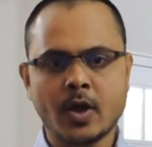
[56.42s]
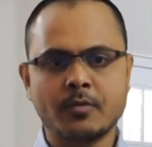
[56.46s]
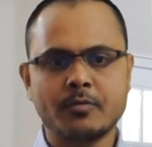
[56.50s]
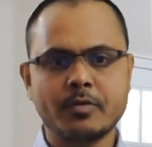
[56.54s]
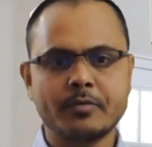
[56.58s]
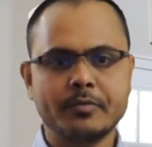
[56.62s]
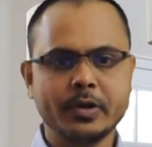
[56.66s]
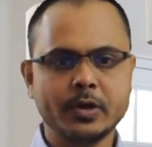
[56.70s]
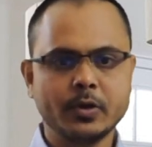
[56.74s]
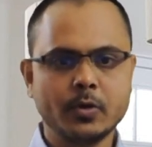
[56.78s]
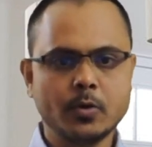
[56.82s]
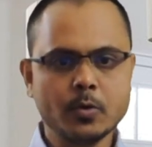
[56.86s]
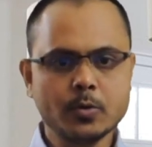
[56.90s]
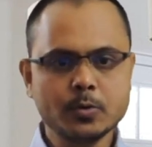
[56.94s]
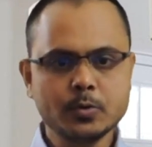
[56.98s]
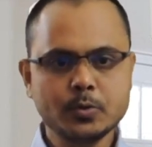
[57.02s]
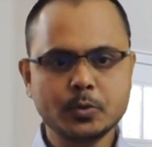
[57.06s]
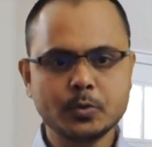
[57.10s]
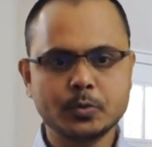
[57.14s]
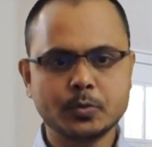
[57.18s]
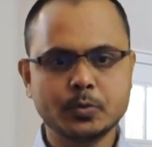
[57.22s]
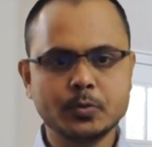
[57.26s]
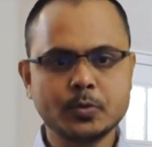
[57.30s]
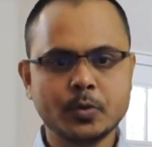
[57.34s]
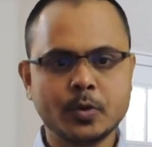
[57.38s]
We will go
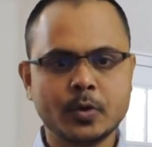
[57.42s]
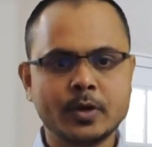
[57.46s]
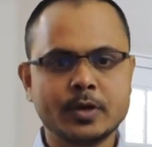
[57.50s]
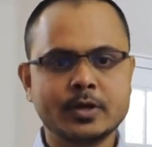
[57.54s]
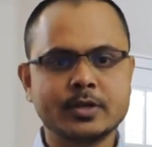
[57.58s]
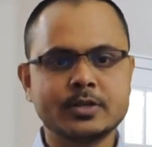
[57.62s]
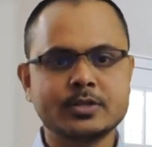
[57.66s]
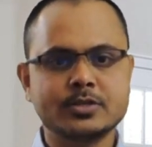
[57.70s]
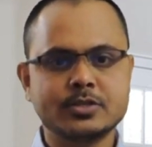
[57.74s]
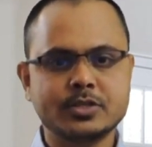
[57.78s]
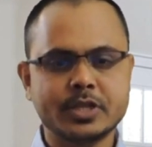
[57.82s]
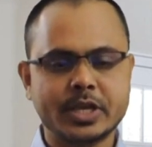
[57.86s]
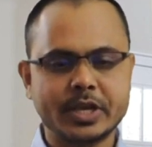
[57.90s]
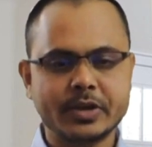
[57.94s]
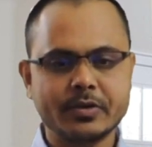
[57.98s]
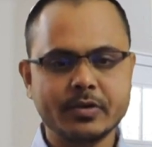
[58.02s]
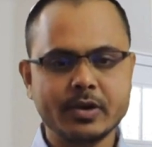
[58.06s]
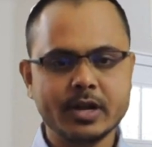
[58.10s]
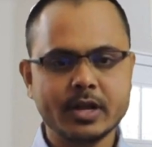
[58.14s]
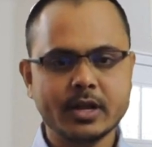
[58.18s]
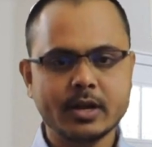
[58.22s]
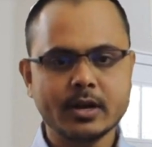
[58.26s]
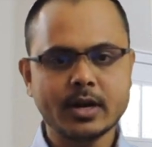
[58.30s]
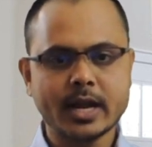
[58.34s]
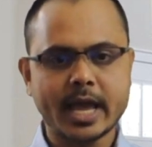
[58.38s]
through
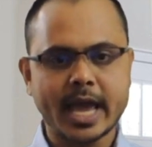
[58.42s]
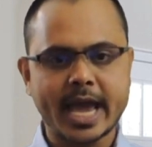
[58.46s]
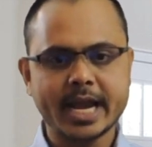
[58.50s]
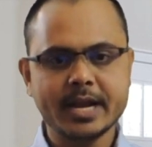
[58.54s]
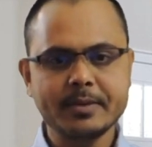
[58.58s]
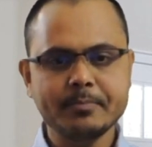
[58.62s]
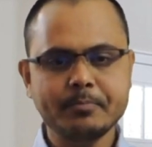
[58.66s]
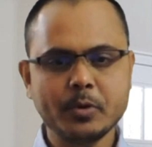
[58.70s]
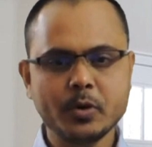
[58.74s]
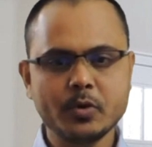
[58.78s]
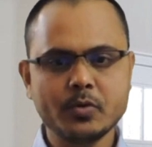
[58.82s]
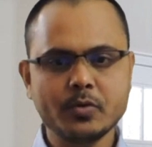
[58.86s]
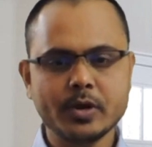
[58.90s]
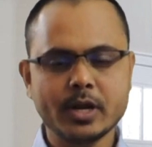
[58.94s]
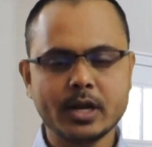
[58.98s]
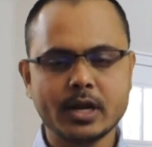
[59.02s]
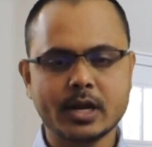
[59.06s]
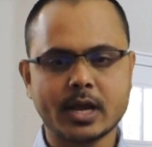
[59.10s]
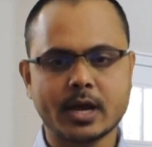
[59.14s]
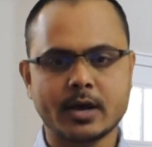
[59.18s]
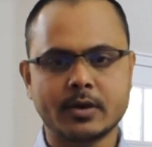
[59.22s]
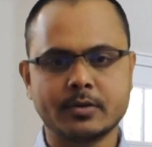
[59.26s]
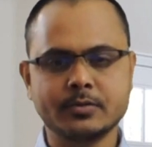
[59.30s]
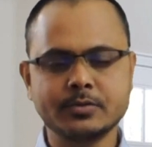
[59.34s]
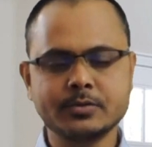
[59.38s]
singular and plural
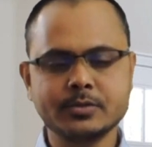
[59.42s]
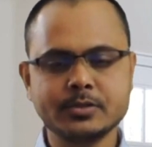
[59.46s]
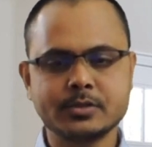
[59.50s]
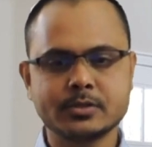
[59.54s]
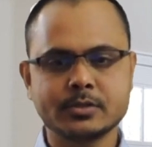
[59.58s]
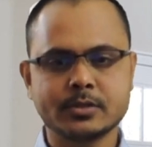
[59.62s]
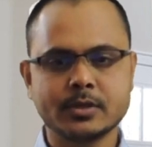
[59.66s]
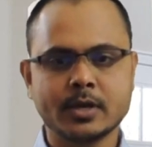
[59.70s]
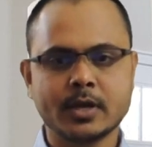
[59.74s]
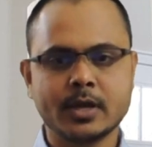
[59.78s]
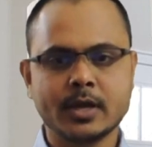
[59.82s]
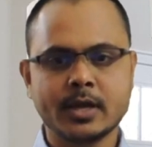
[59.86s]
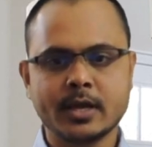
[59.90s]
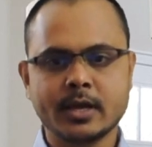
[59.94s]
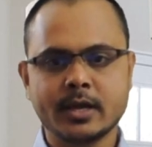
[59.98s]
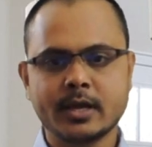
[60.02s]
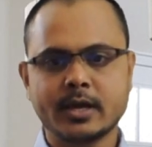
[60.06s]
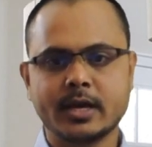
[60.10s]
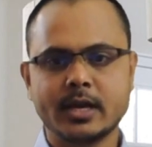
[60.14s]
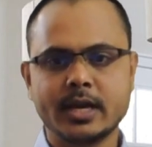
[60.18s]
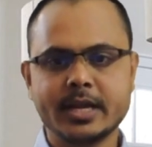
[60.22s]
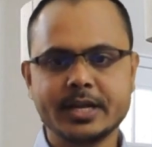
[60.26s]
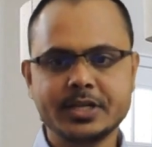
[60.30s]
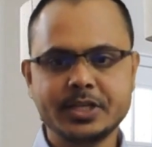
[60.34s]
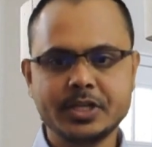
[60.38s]
nouns,
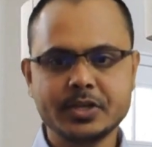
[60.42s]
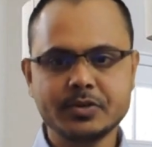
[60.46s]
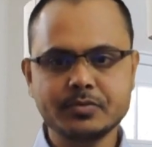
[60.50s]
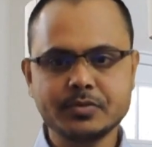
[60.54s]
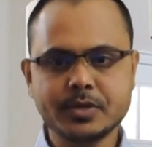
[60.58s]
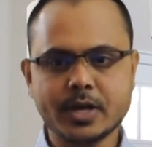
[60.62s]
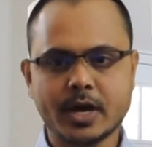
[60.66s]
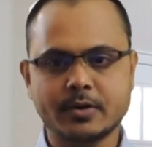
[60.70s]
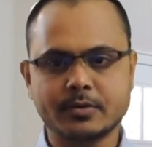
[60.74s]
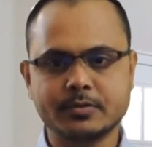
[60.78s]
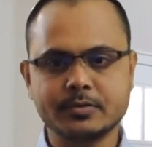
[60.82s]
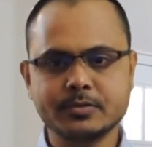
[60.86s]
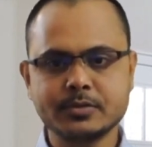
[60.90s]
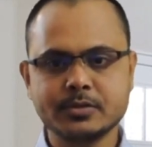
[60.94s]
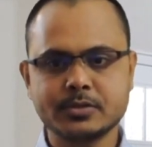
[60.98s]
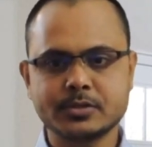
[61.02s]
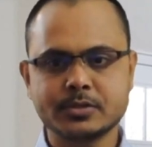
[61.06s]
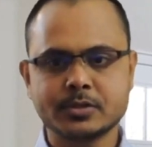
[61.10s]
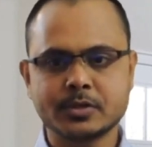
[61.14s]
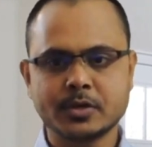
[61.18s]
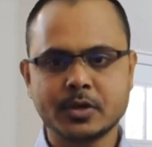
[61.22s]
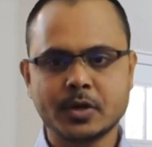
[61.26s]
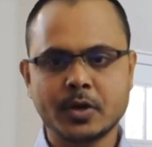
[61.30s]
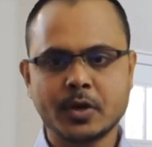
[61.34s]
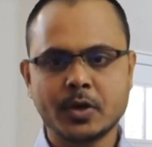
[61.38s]
collective
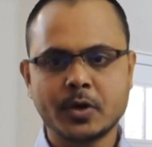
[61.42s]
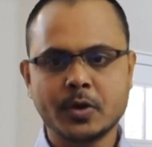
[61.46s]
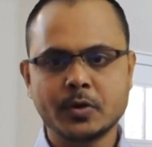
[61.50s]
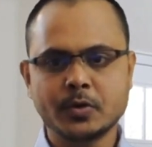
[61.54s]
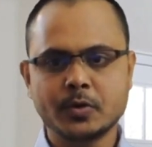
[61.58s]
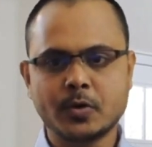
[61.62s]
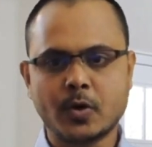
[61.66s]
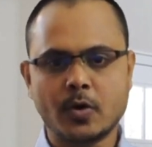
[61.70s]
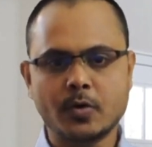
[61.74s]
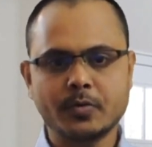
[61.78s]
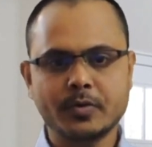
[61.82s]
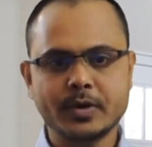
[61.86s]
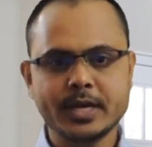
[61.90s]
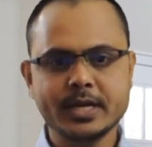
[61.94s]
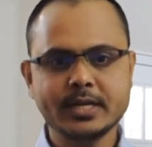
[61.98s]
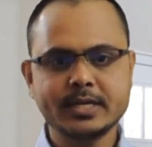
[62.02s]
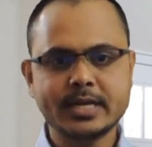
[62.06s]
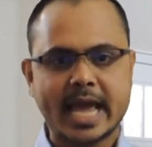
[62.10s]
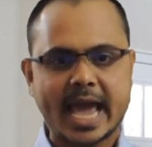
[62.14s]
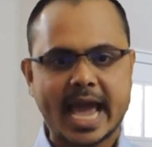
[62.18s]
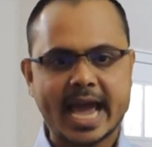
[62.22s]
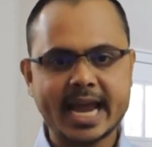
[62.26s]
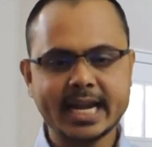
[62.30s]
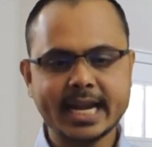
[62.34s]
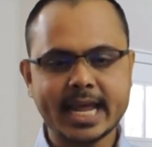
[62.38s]
nouns,
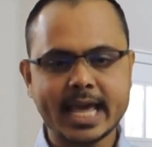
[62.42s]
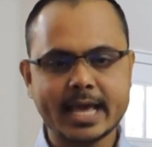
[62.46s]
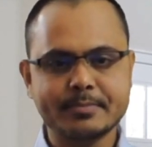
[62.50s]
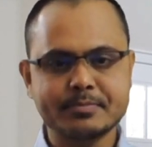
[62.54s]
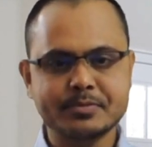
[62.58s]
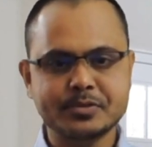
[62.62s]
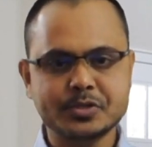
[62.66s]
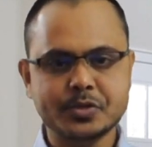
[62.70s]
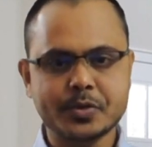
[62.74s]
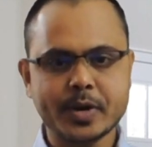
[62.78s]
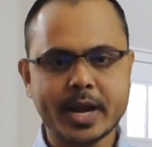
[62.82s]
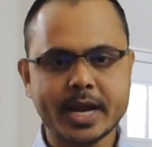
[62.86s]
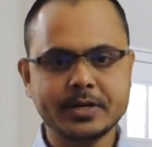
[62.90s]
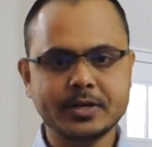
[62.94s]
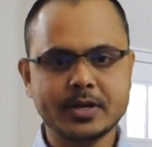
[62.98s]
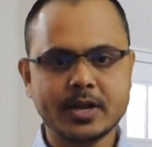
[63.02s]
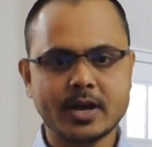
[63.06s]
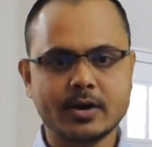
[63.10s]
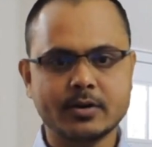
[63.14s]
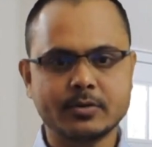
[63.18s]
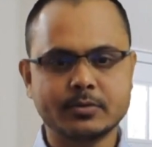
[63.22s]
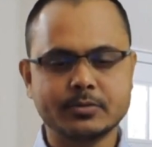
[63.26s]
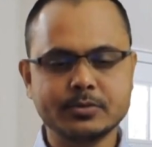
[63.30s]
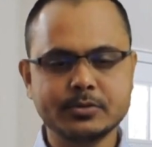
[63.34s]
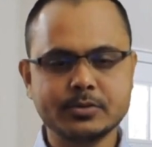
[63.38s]
concrete and abstract
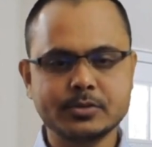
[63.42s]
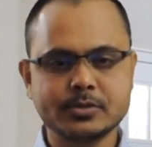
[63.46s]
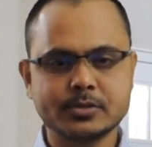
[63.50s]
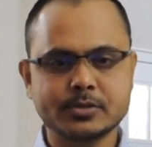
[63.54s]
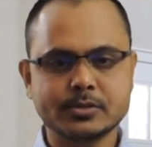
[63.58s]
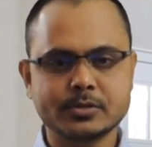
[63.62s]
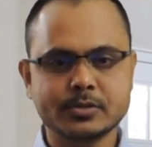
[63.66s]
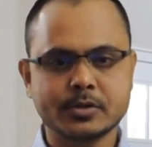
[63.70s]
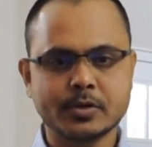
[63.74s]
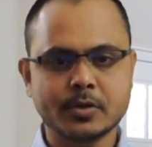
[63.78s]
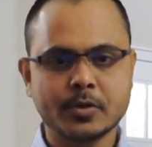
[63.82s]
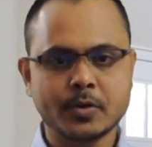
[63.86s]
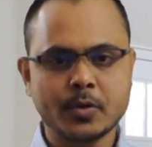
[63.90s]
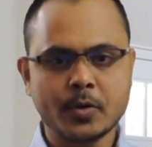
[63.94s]
nouns,